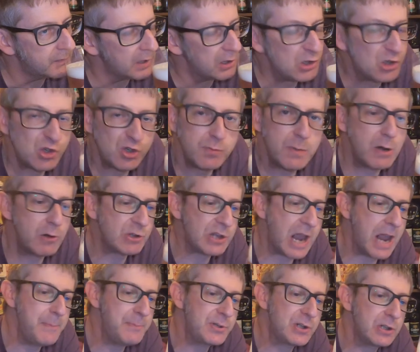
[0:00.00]
Smells
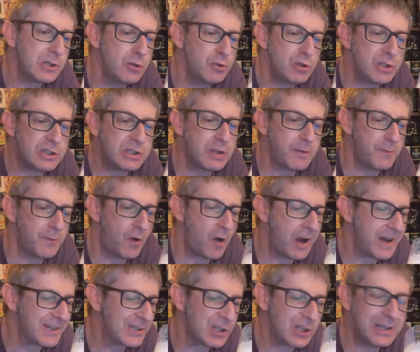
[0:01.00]
absolutely
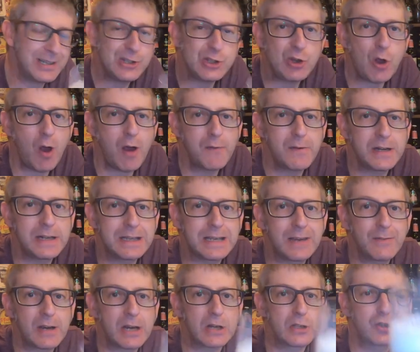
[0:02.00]
divine. So let's dive in and
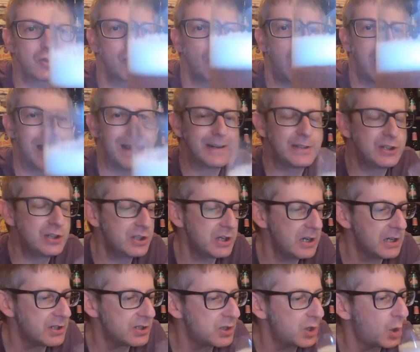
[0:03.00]
give it a try.
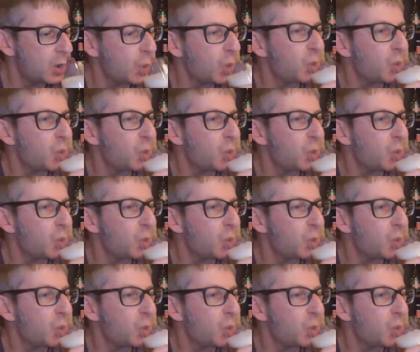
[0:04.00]
Cheers.